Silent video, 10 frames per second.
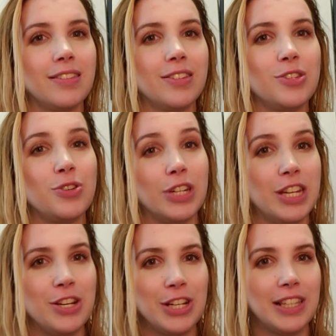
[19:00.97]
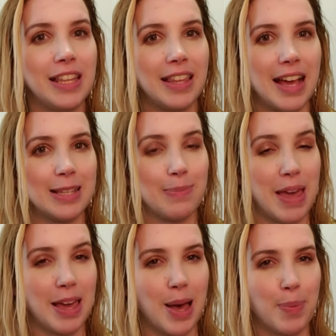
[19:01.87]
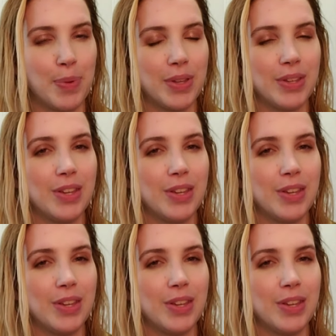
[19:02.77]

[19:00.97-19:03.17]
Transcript: strategically less makeup